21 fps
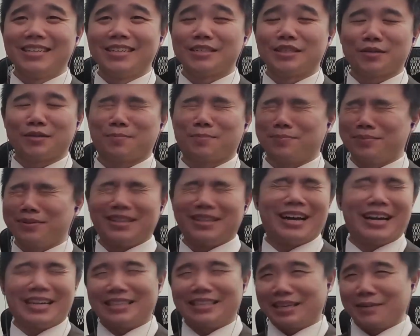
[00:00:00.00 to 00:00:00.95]
Just
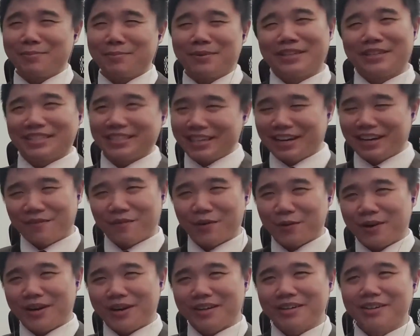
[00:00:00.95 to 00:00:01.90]
blindly punching
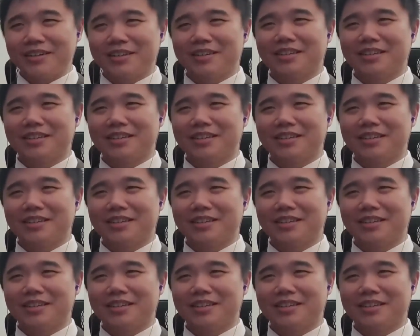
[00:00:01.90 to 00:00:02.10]
everywhere.